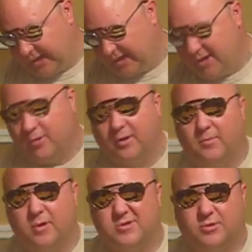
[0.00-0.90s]
go to
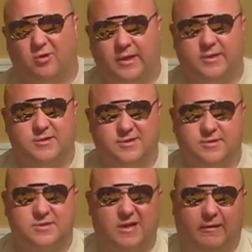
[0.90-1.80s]
most
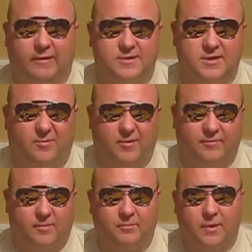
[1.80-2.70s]
ranges, some of
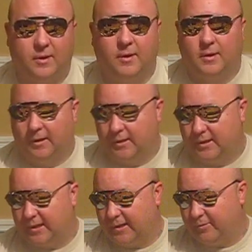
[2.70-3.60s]
them,
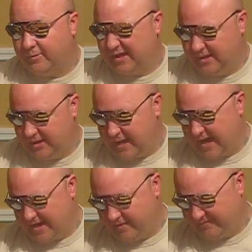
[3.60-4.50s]
they
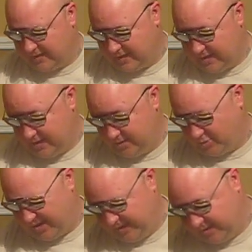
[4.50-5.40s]
have a
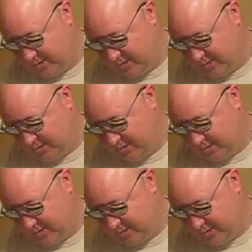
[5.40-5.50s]
range